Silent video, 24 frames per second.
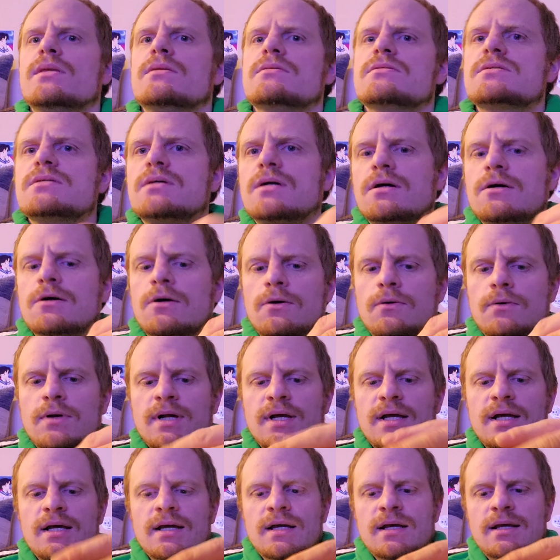So,
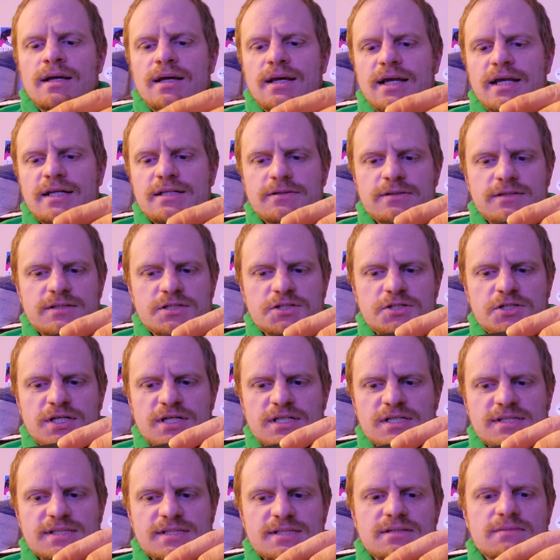it's
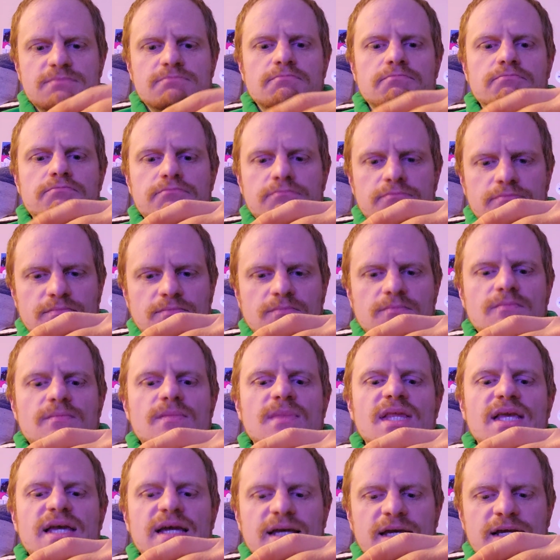just
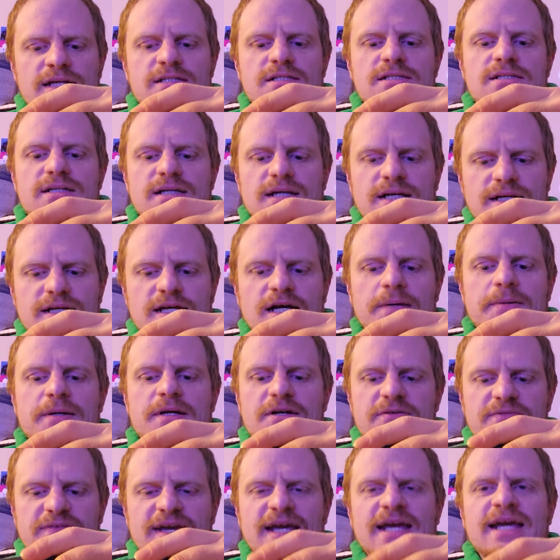it's a
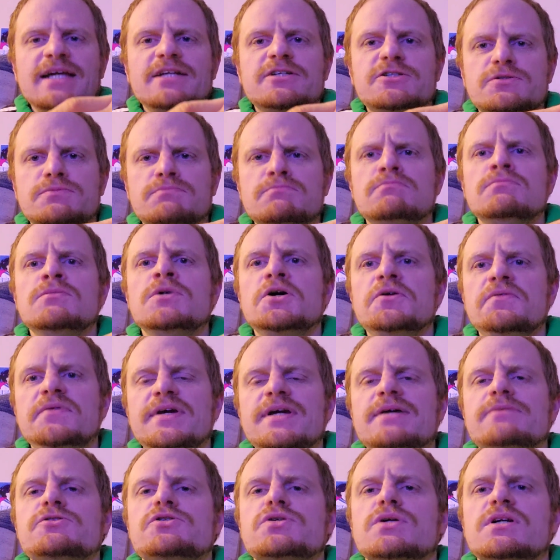coming of age
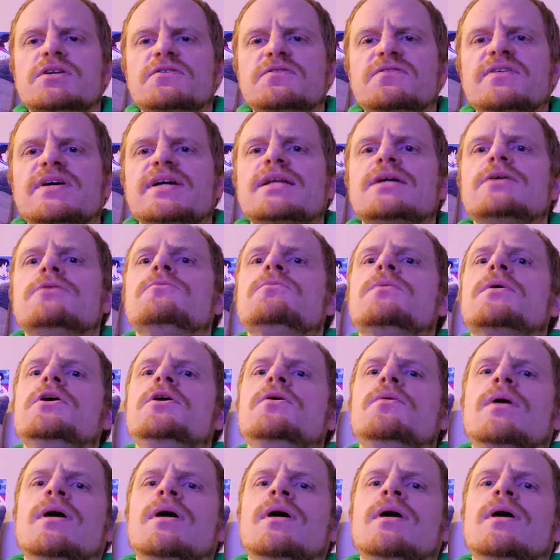movie of trying to find out where you